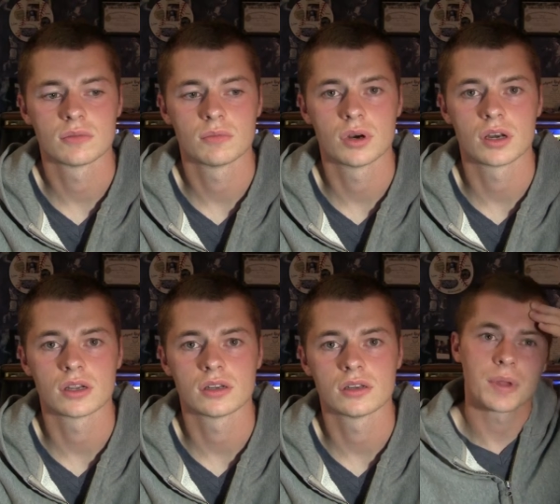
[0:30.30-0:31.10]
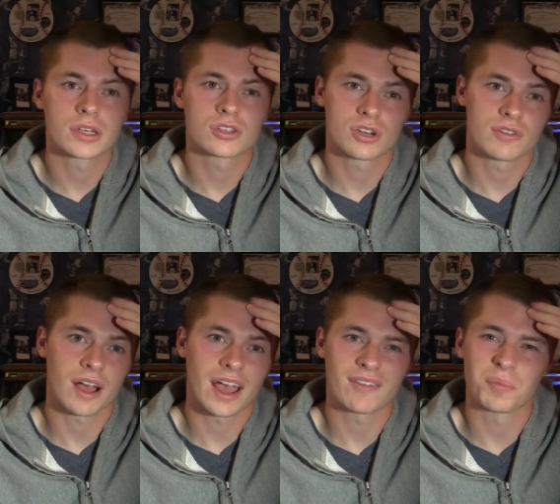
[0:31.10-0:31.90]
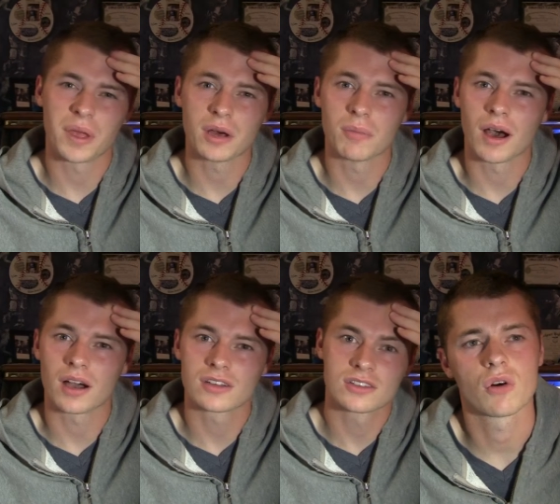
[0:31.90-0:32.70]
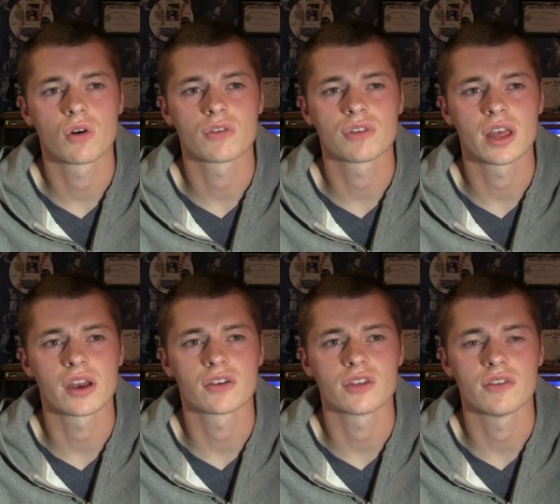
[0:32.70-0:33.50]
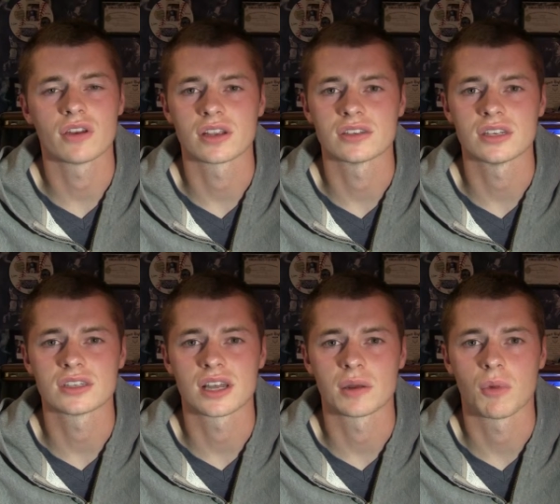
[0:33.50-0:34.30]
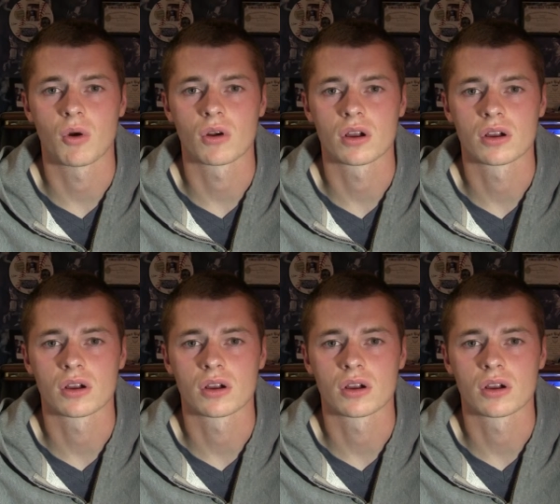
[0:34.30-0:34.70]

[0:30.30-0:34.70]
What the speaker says: but I'm not sure if I have a mailbox, or if letters even exist anymore,